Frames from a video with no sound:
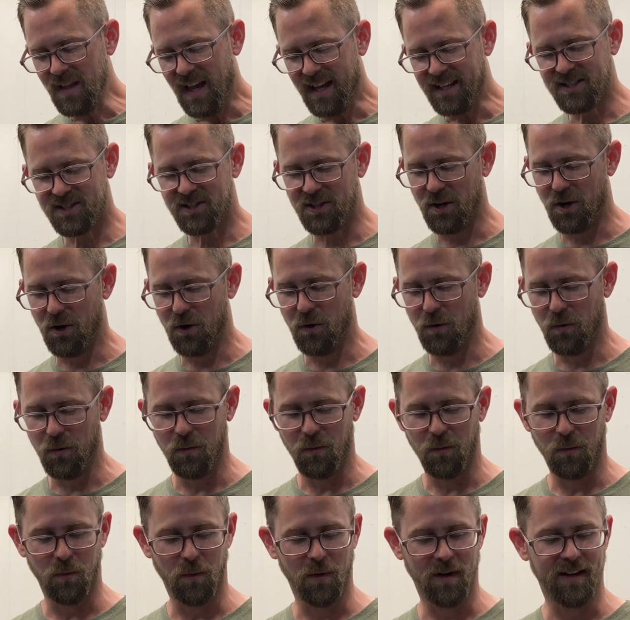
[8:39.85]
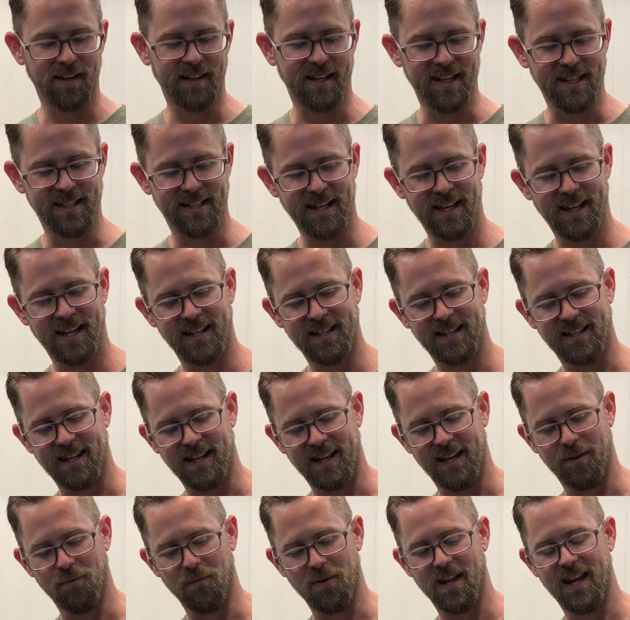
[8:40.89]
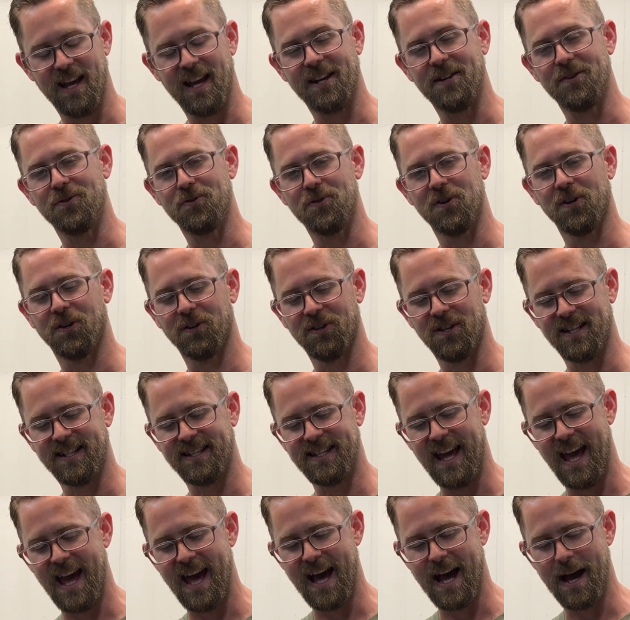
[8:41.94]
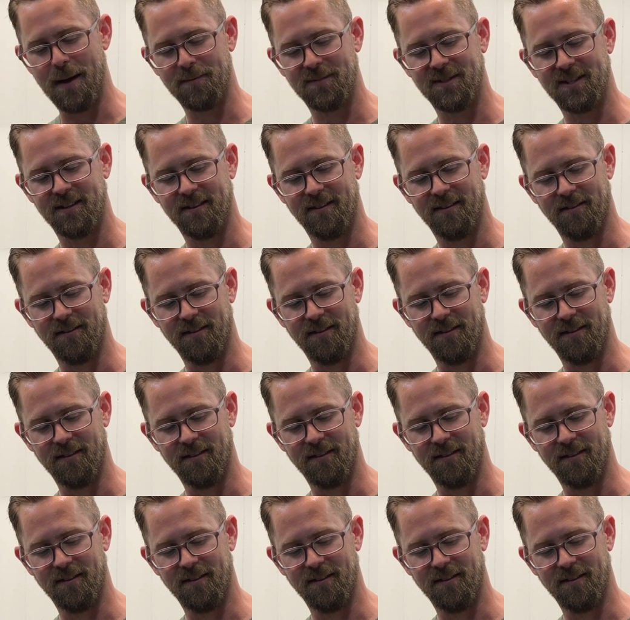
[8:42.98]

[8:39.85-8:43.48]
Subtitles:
so what he did is he went ahead and drilled and tapped